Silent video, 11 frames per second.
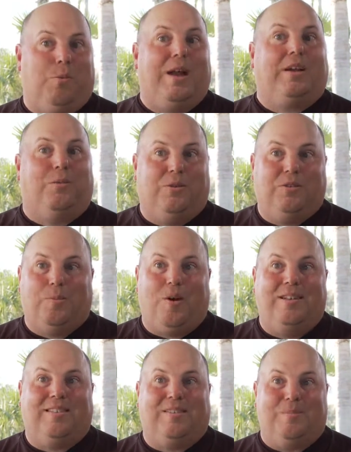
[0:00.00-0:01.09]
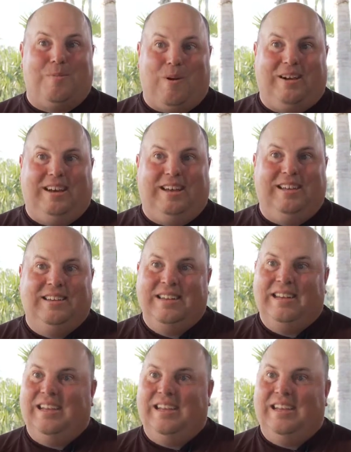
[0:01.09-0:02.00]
direct response marketing.